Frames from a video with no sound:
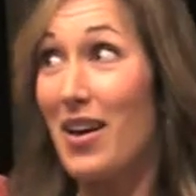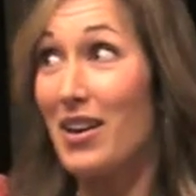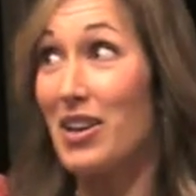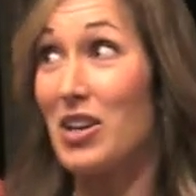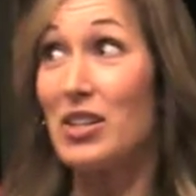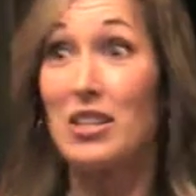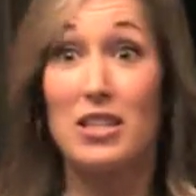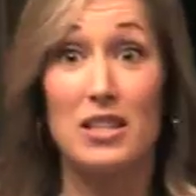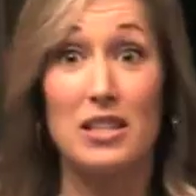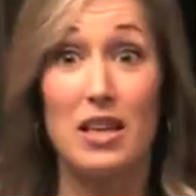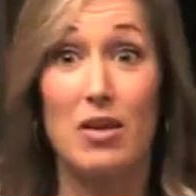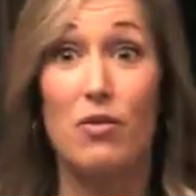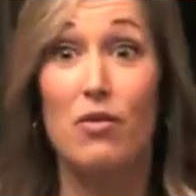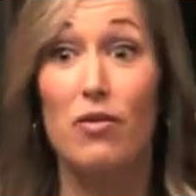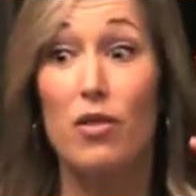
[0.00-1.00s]
goodness
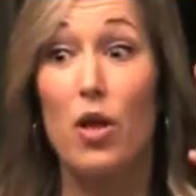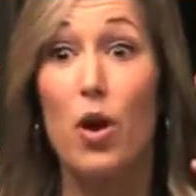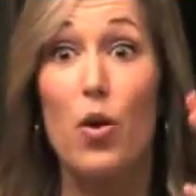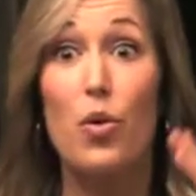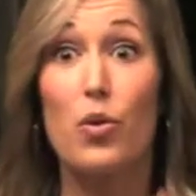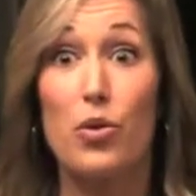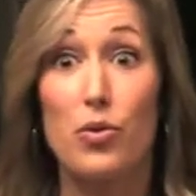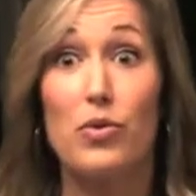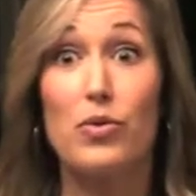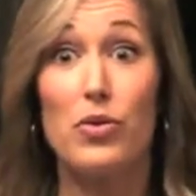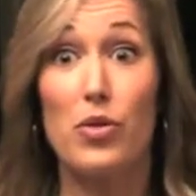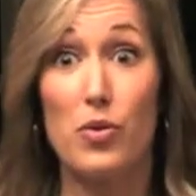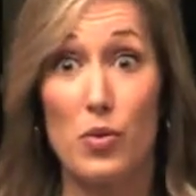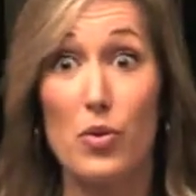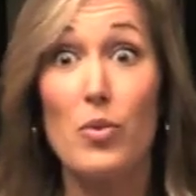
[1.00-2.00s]
can flow
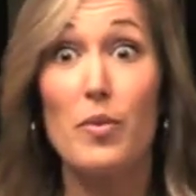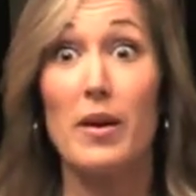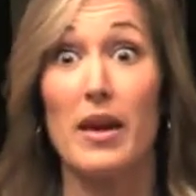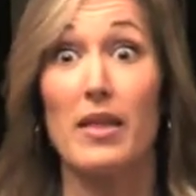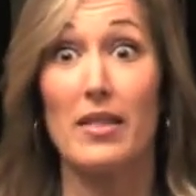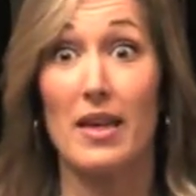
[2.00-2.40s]
through me.